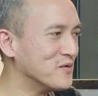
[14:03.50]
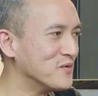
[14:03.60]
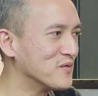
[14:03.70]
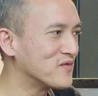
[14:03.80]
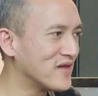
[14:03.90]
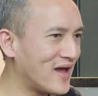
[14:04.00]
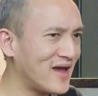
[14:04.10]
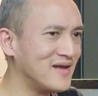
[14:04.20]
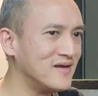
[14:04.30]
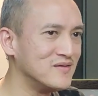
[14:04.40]

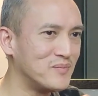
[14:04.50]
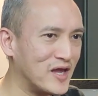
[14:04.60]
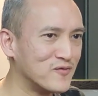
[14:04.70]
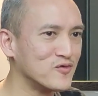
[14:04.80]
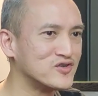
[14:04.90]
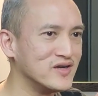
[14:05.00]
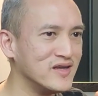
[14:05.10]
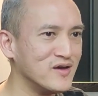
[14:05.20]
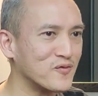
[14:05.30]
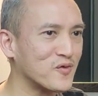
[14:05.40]
sad, painful
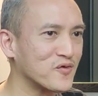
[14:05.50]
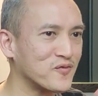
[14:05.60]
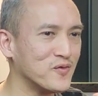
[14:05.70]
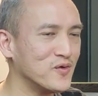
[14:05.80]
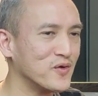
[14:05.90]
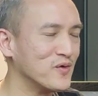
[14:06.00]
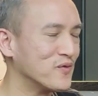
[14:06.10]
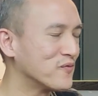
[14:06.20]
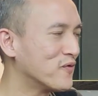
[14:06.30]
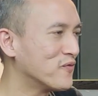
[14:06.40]
journey, of course, for
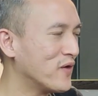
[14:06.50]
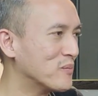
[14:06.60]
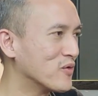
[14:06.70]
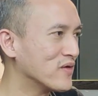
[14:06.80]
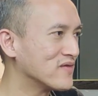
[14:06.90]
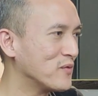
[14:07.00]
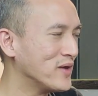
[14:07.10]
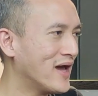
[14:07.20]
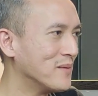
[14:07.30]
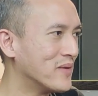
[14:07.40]
employees that we
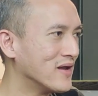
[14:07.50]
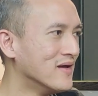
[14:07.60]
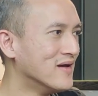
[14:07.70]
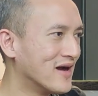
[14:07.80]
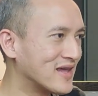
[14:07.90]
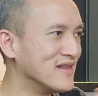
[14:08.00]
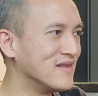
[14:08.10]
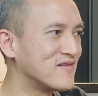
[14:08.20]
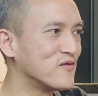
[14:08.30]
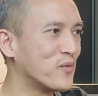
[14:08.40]
had. But again,
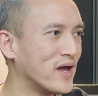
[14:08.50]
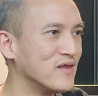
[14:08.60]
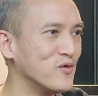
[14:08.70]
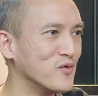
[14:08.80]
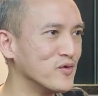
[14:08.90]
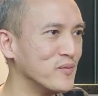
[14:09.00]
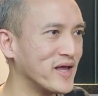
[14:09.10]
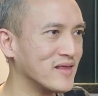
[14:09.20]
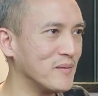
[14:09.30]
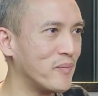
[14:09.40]
this is where you make
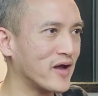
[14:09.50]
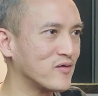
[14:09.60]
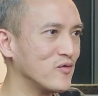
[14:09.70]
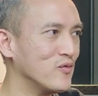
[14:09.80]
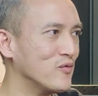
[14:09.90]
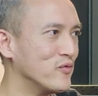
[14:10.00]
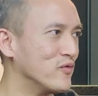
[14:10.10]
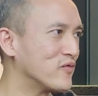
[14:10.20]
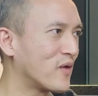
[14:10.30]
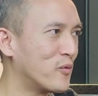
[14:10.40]
the impact.
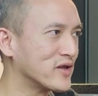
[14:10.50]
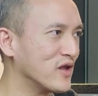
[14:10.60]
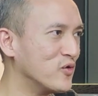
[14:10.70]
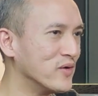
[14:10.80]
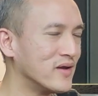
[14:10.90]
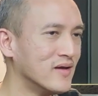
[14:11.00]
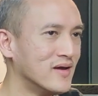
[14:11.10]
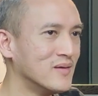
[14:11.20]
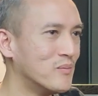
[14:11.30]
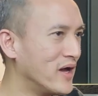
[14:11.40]
Someone can do it
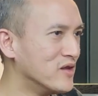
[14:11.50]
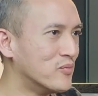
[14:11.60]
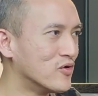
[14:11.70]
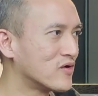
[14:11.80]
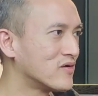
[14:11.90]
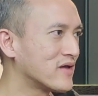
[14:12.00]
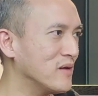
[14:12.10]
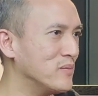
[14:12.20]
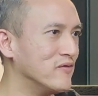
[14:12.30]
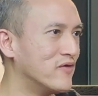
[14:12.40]
by the book, can
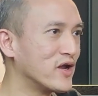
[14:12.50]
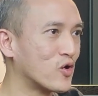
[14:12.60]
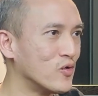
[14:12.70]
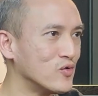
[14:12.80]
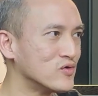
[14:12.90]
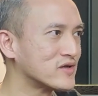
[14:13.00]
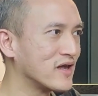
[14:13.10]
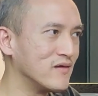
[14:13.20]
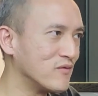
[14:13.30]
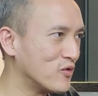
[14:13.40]
be very cold,
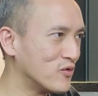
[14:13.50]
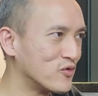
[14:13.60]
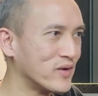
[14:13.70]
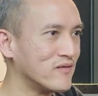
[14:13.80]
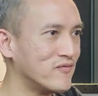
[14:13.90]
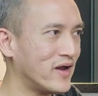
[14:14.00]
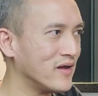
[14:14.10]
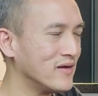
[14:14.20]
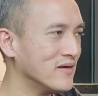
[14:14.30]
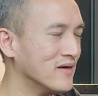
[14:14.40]
can do it very